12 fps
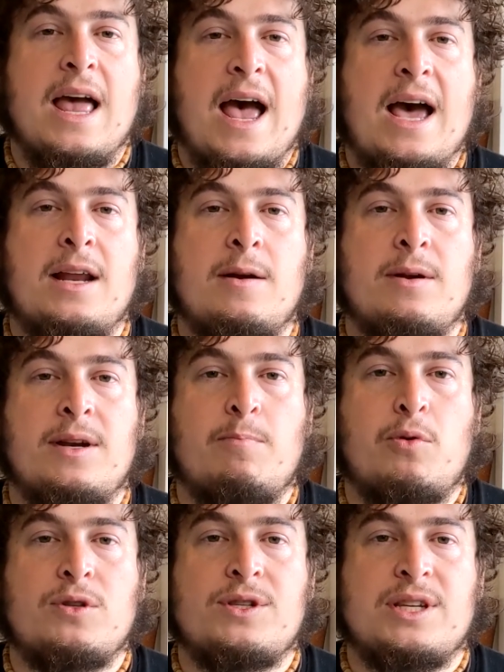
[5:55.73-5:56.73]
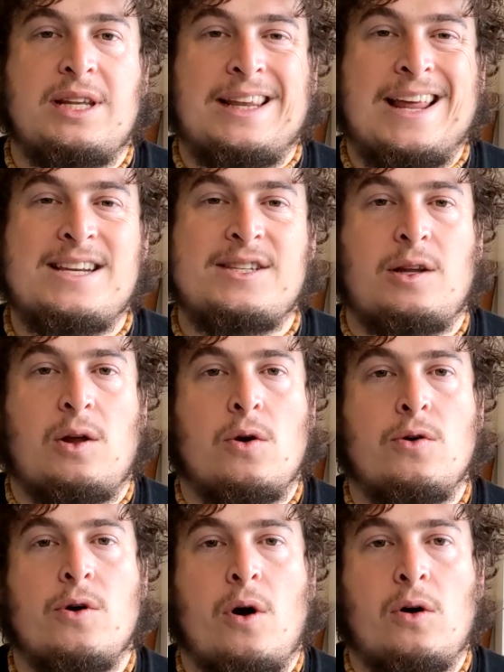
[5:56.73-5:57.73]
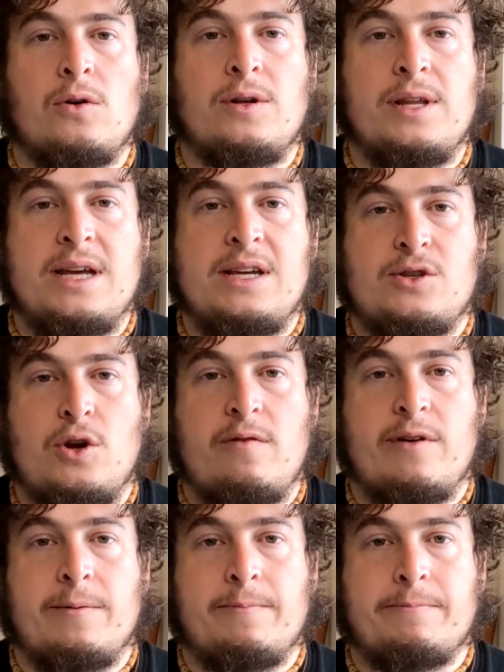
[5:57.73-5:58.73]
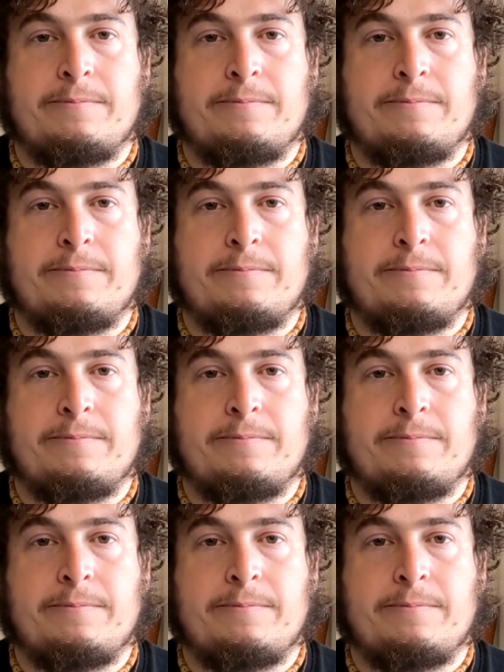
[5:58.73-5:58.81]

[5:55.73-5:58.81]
and it puts less load on the server.